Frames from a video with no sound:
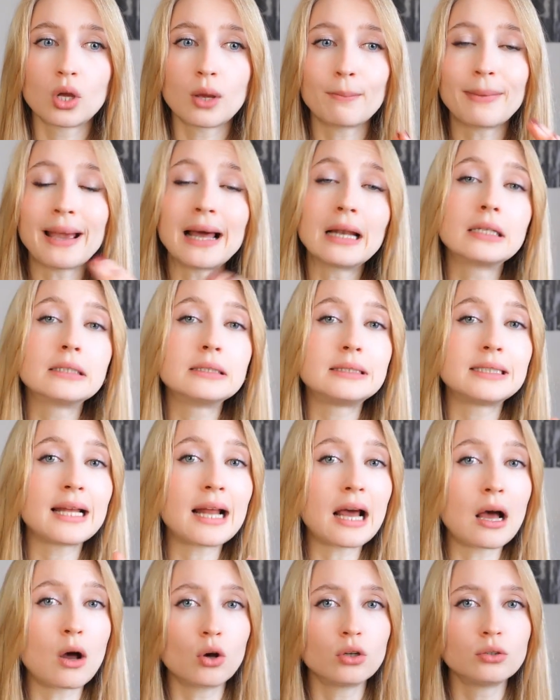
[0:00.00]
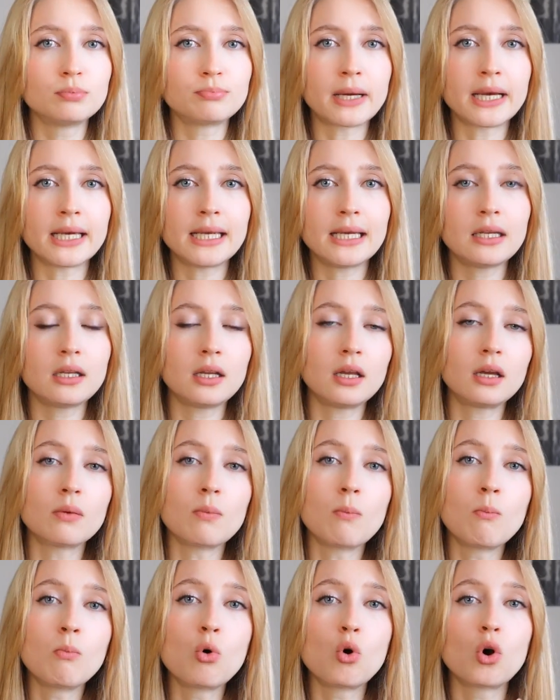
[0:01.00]
balance that out by eating
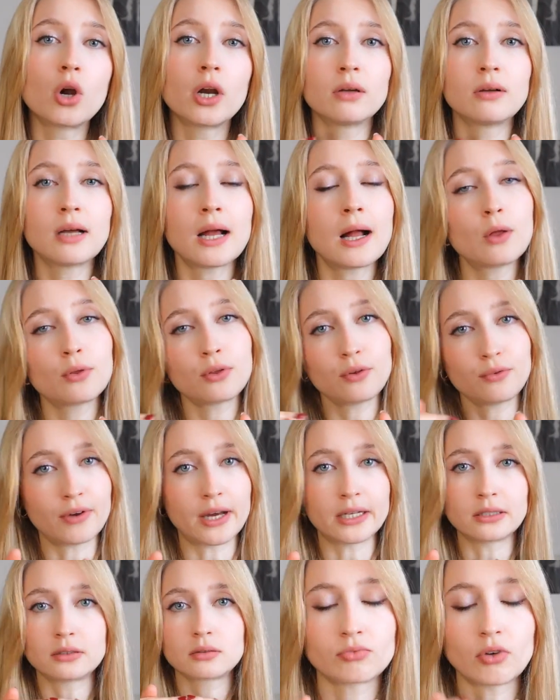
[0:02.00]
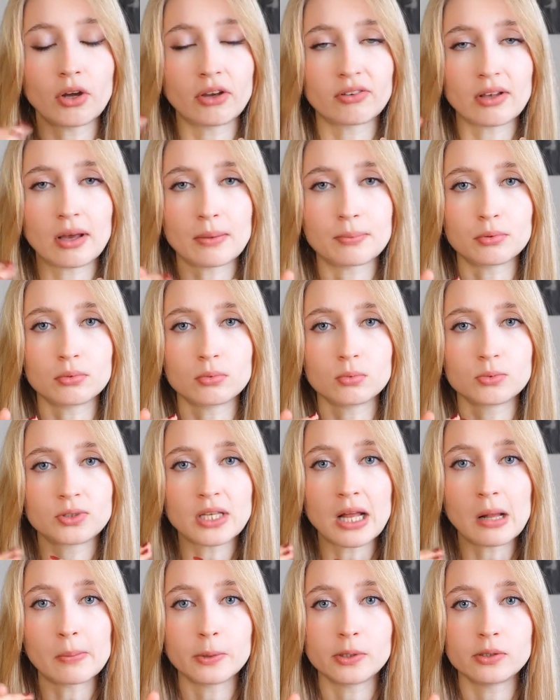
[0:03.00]
more healthy fats. For example,
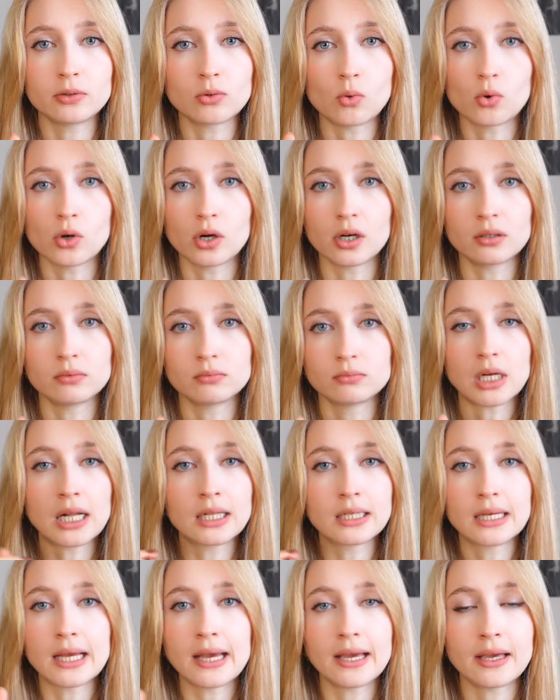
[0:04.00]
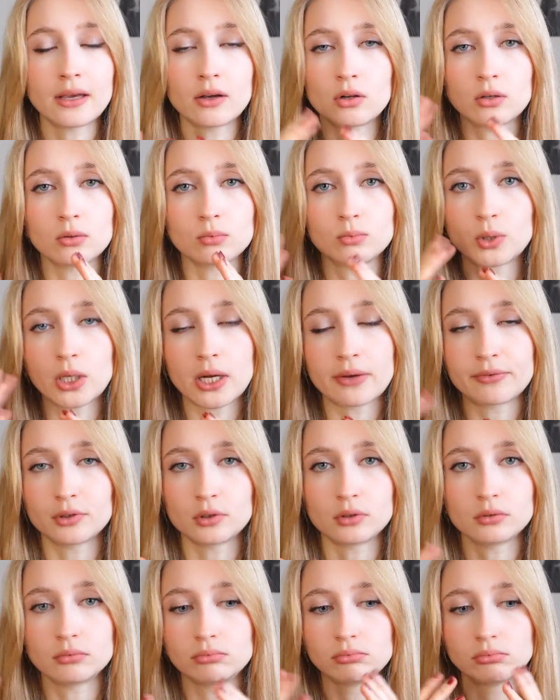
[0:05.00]
salmon or algae or
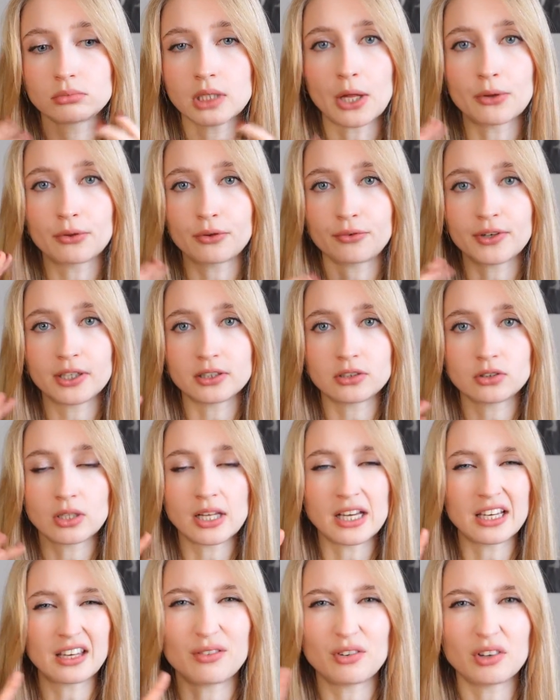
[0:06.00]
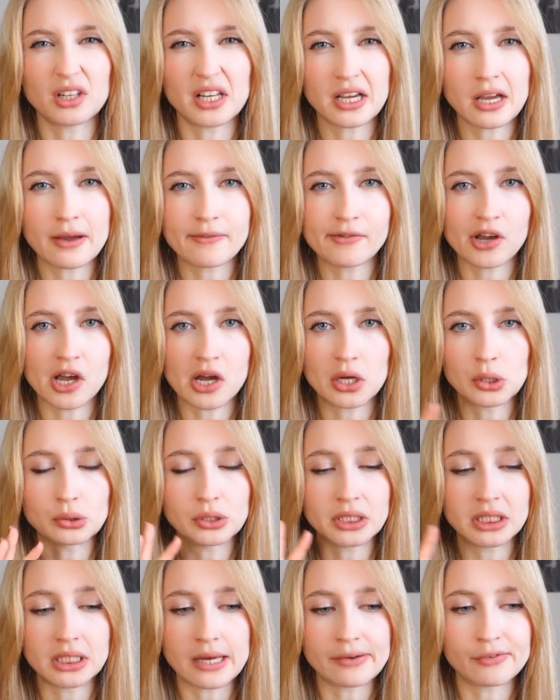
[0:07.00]
whatever healthy fats you like. If you like avocado,
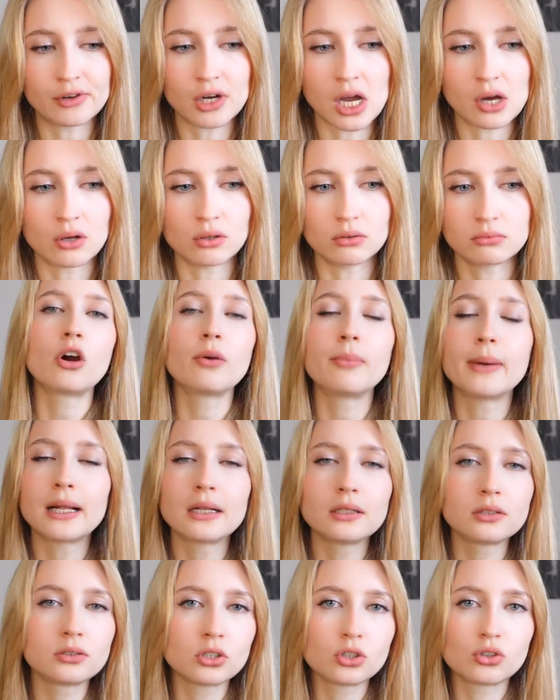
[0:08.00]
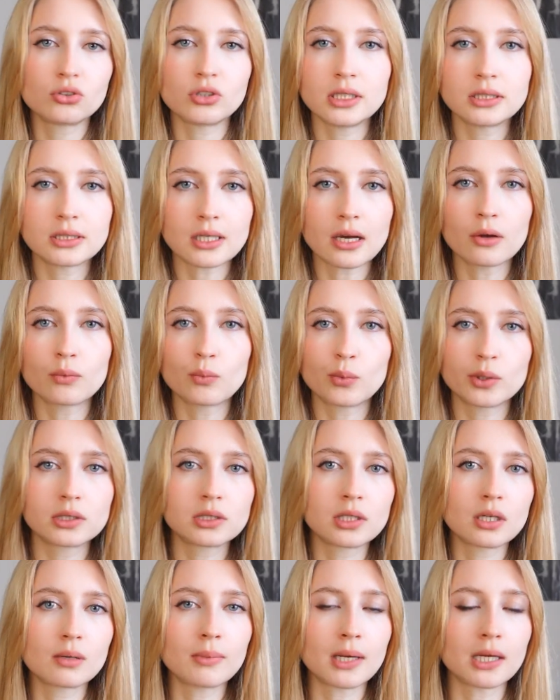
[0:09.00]
eat avocado. Or balance your treats out with
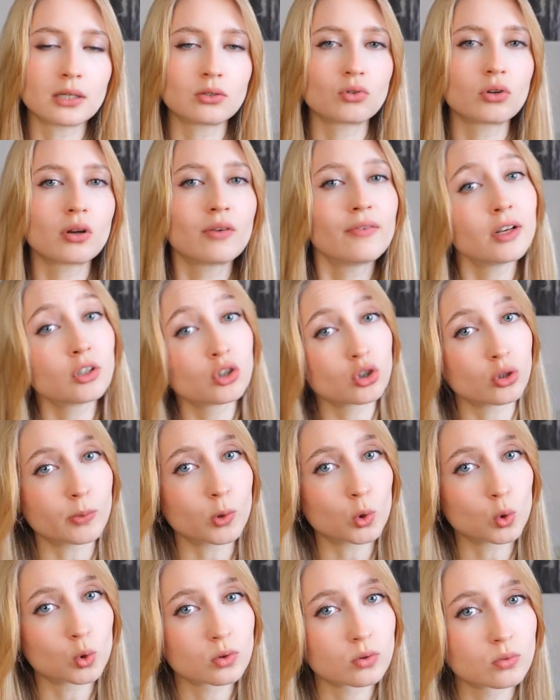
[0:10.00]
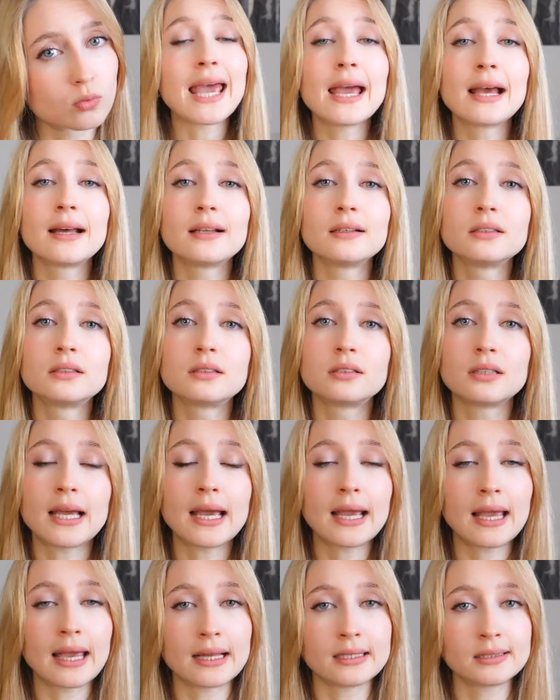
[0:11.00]
some extra vegetables. And
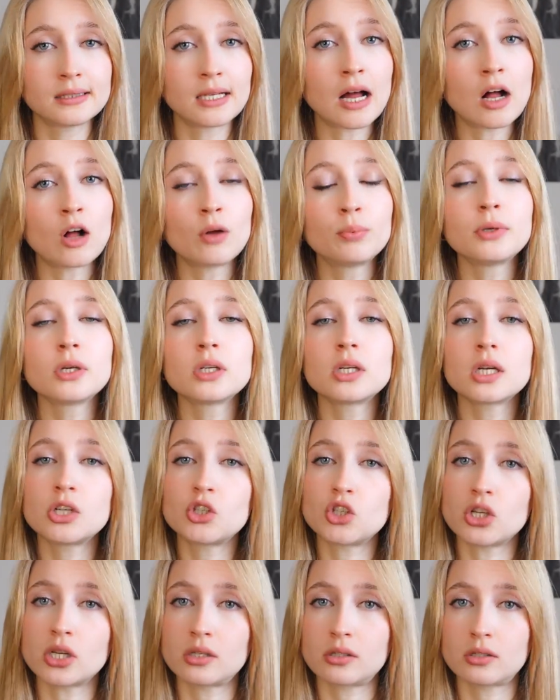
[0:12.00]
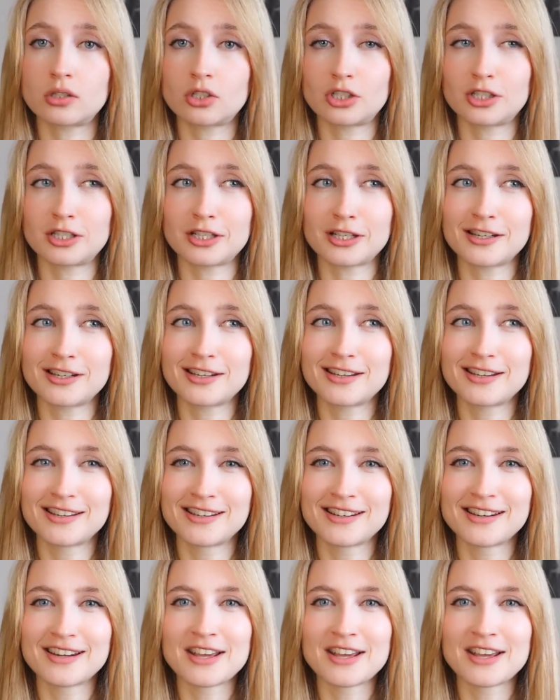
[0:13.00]
again, help your digestion